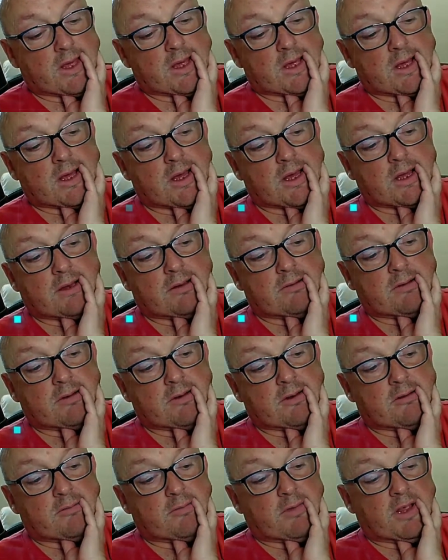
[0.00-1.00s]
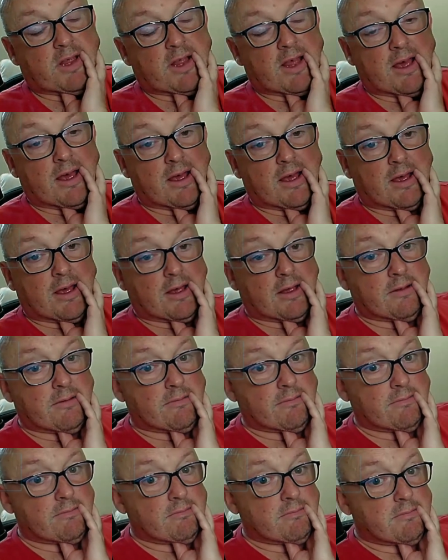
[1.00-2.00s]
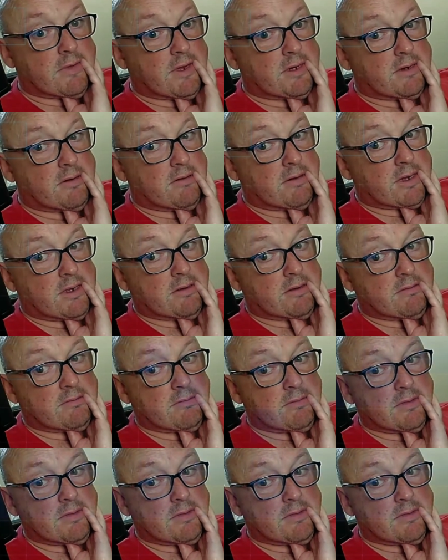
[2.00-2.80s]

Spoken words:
and be there. I don't know.